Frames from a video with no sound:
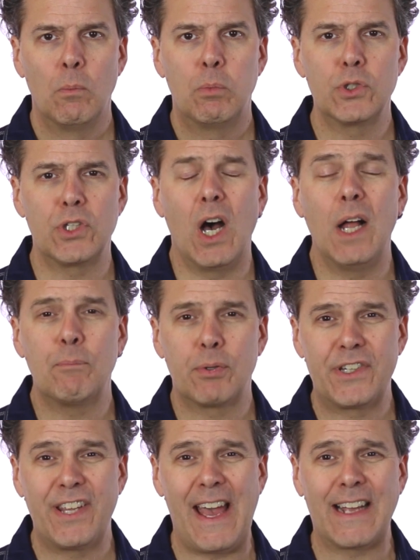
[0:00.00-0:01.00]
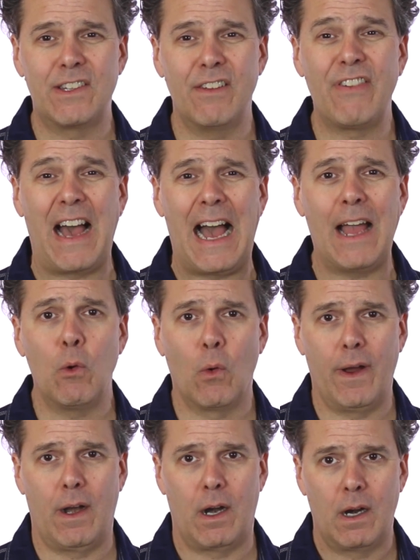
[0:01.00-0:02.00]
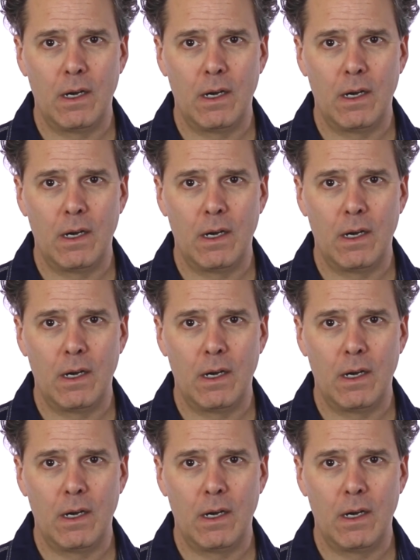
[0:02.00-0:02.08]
put on protective eyewear.